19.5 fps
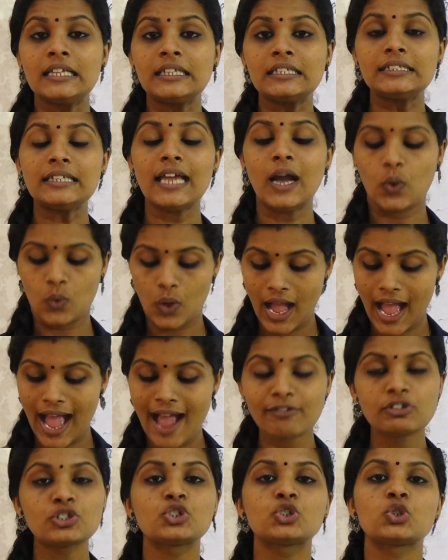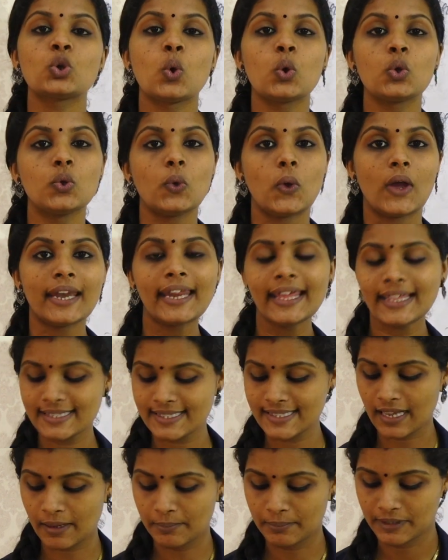Now I will show you an
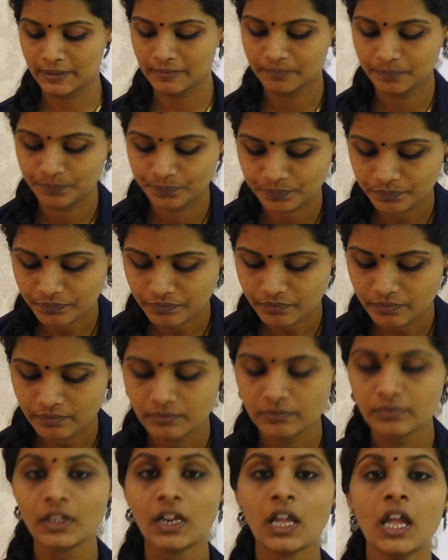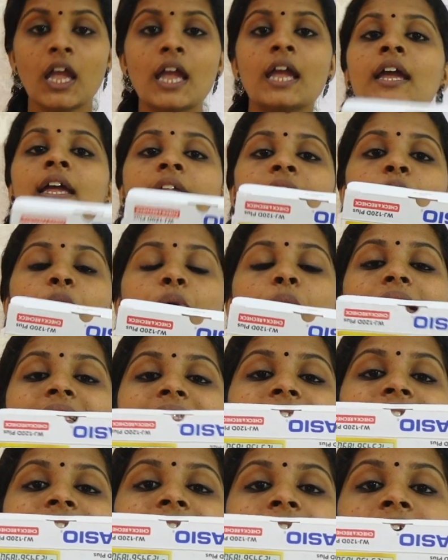example. Now you
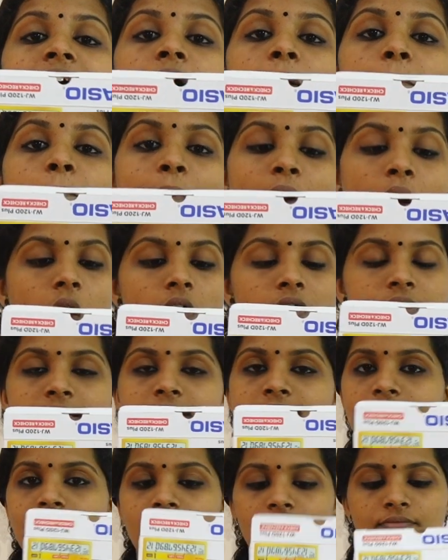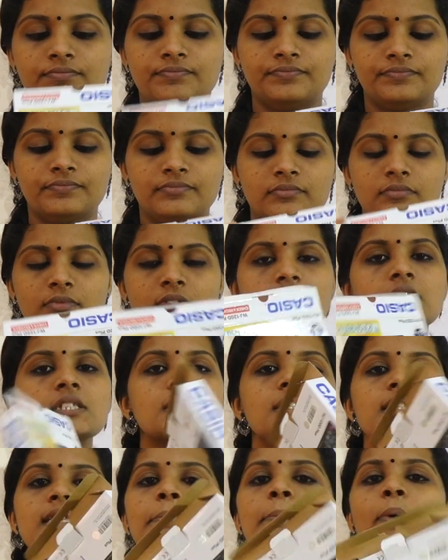can see a box here. This
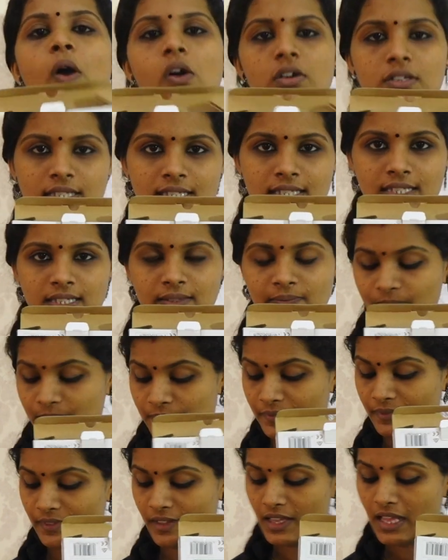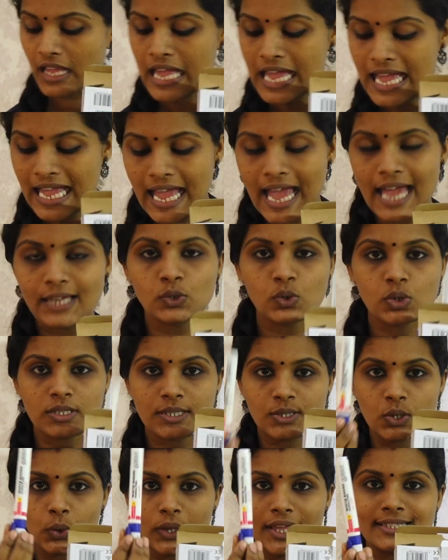is a box. And
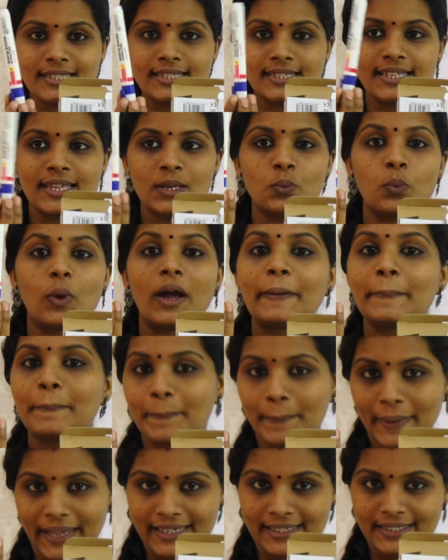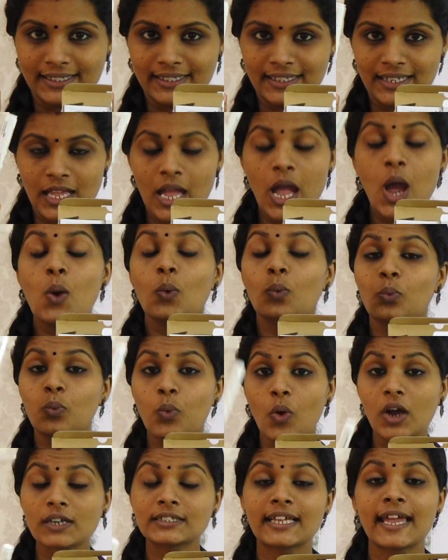also you can see one pen.
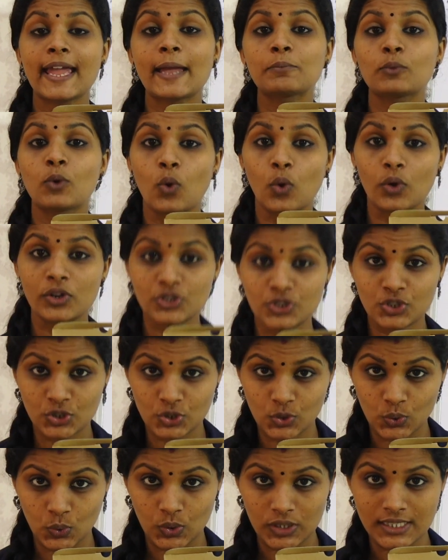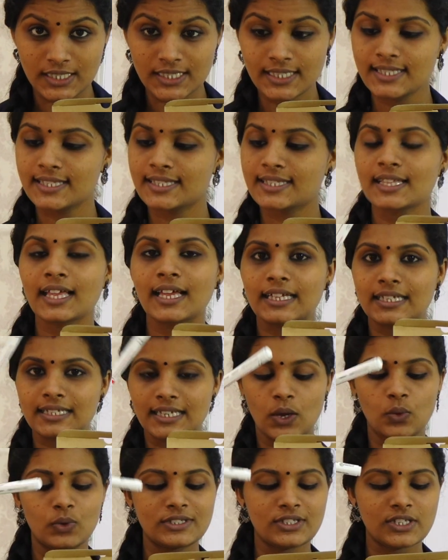What I am going to do is,
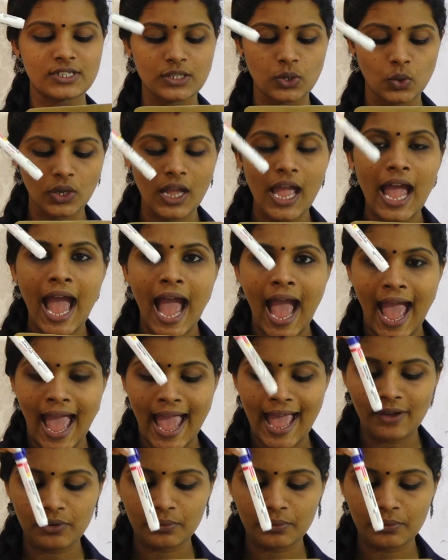now just look, I